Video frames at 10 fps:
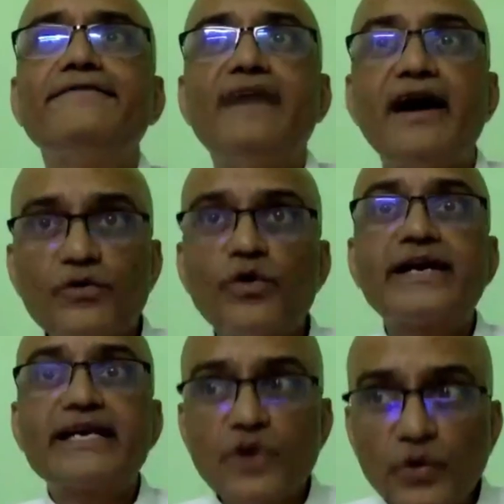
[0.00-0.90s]
our
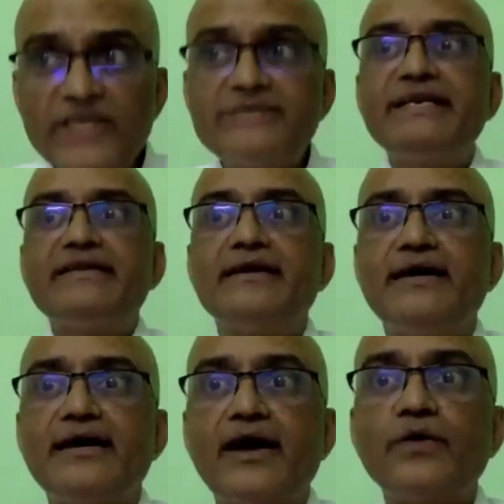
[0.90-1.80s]
work has always been
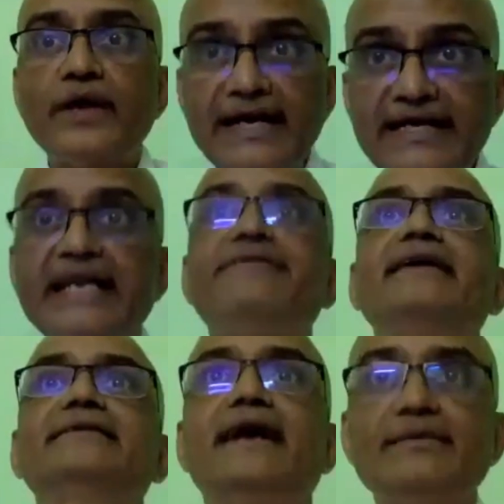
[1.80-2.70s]
around
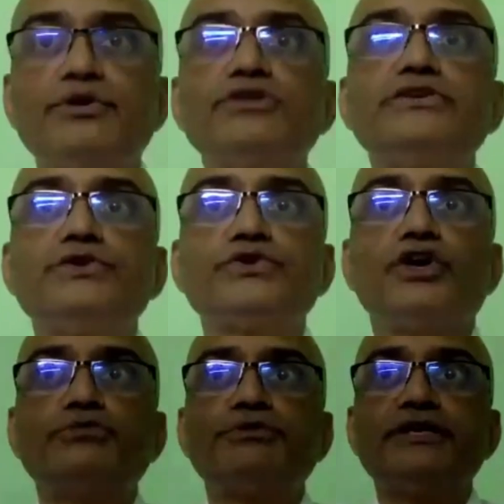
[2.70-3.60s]
identifying the high potential social
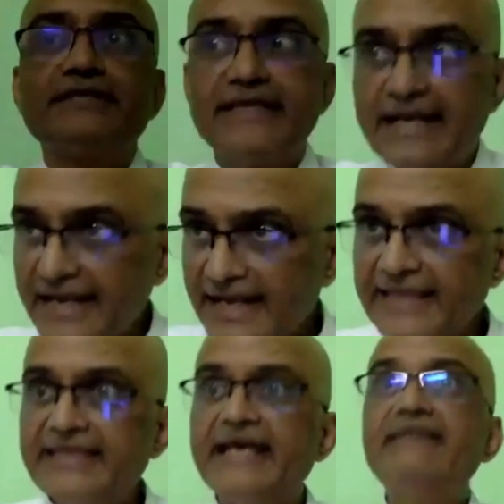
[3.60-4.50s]
entrepreneurs
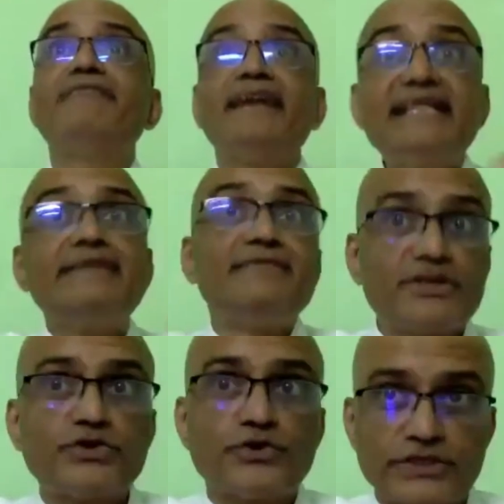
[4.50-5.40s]
and then flooding them with
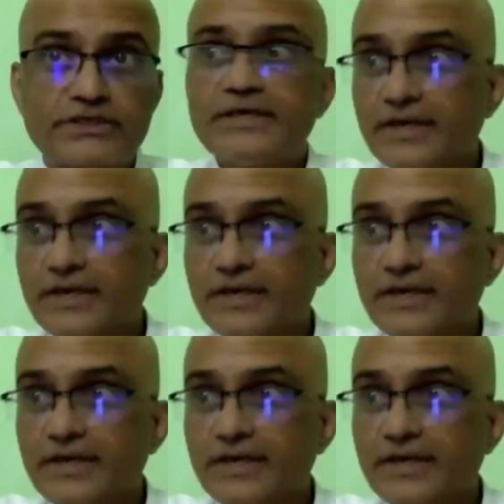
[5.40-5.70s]
resources